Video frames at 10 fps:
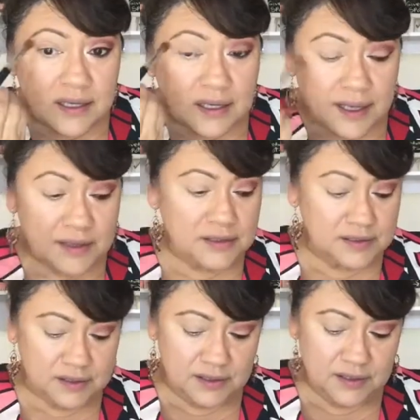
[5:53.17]
Okay.
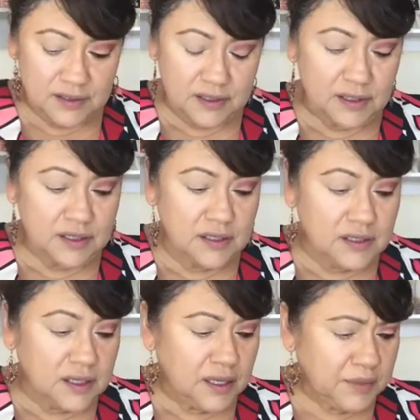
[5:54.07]

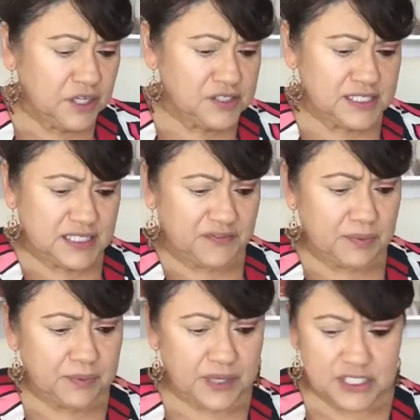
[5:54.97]
I'm gonna use a
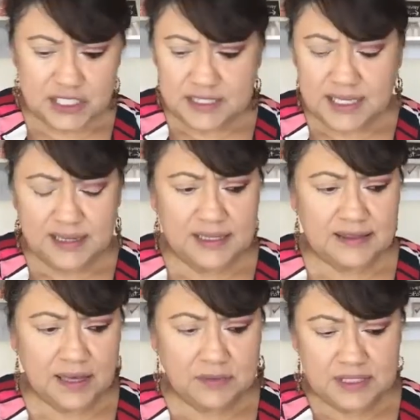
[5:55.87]
different brush because I think
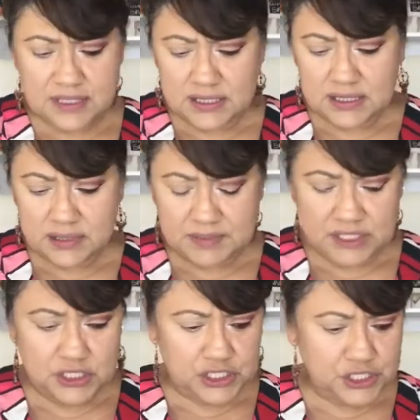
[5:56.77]
that one's a little
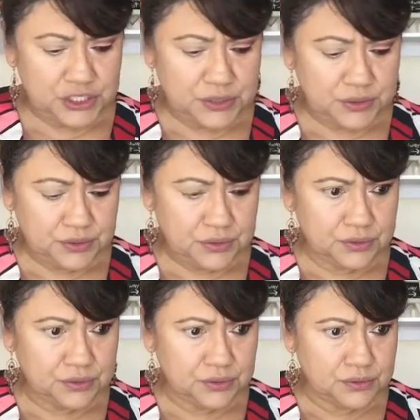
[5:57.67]
bit
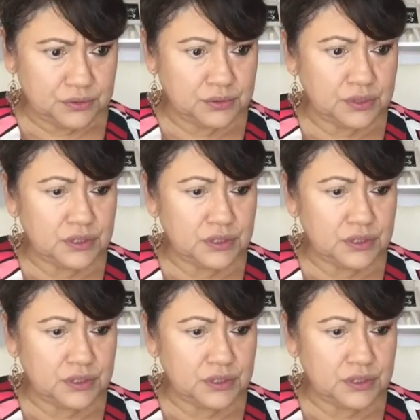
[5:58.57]
too